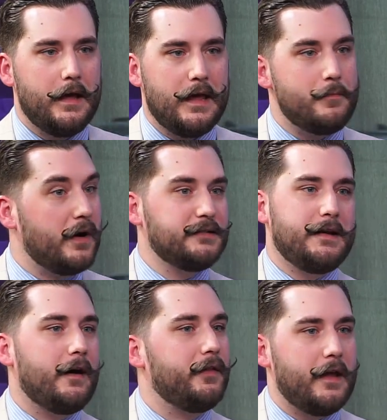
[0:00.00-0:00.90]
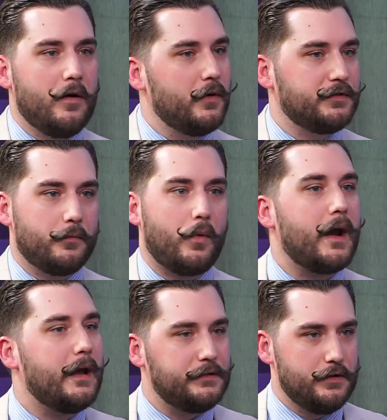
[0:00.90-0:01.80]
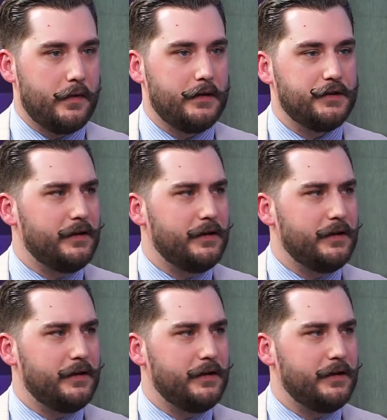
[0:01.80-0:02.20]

He busted out the elbows from wearing it too much,